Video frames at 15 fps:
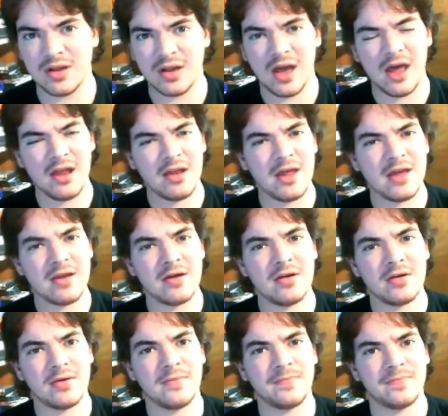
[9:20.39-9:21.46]
Kind of like
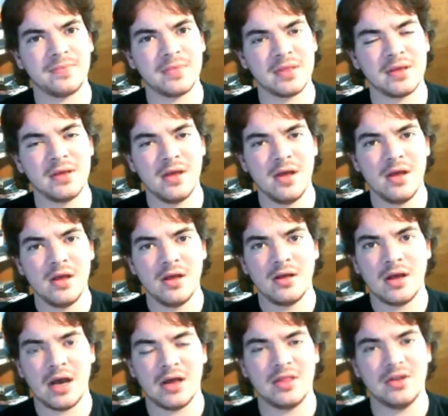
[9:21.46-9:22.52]

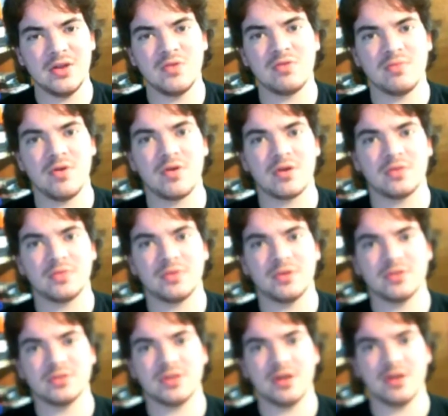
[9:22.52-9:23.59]
how the new remote
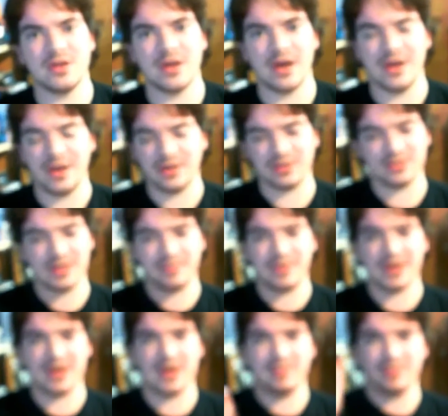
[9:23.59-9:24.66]
controls are. You know how you can just like
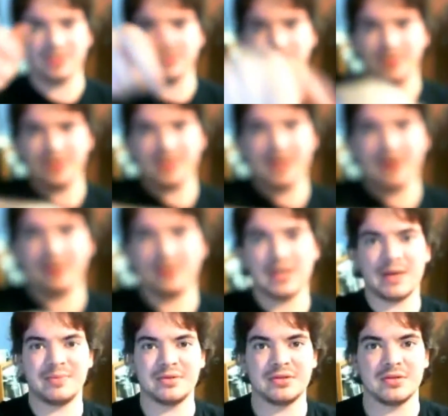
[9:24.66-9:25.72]
pick it up and just put it down on
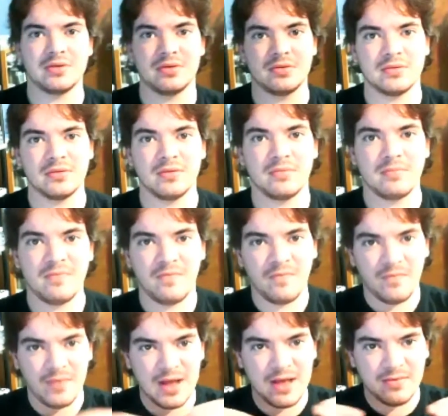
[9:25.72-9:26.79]
top of this little
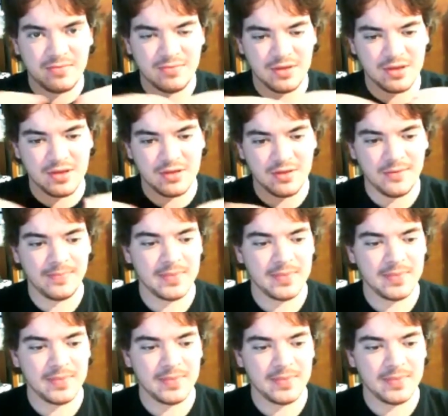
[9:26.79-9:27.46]
flat thingy?